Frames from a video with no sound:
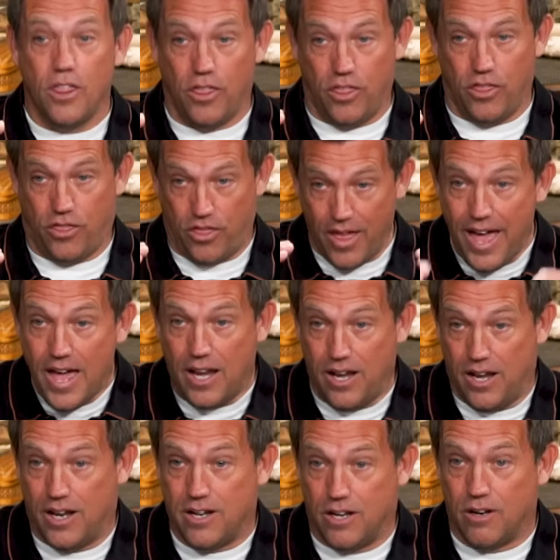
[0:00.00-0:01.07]

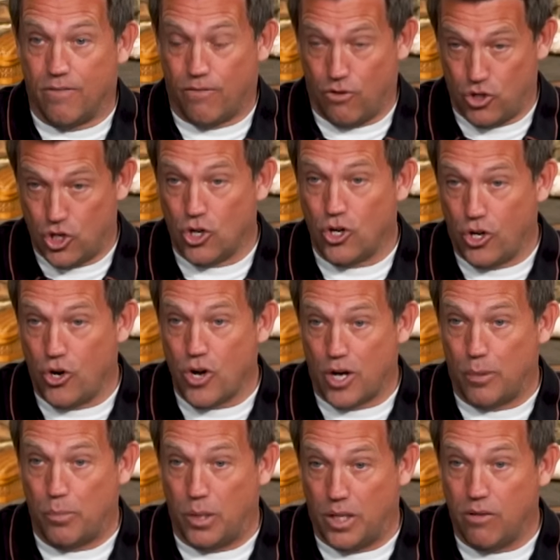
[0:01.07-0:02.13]
then for sure you're not
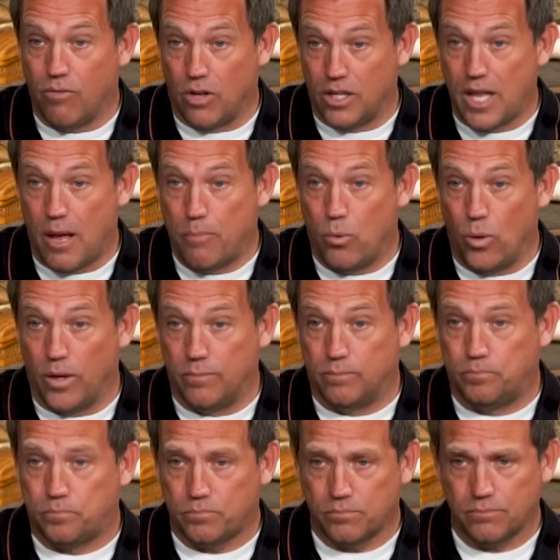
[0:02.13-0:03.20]
a believer at that point.
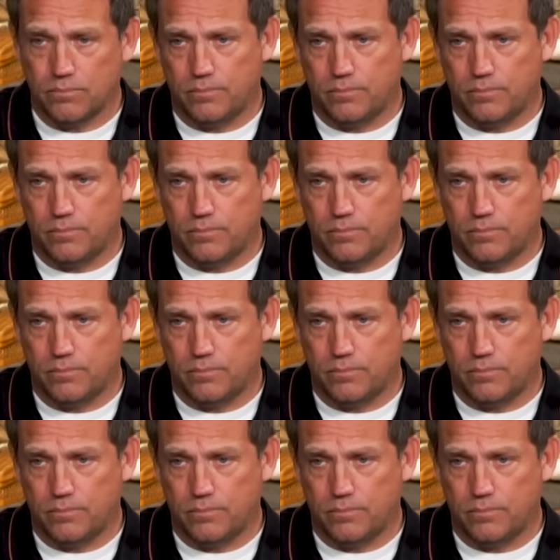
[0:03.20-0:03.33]
Yeah.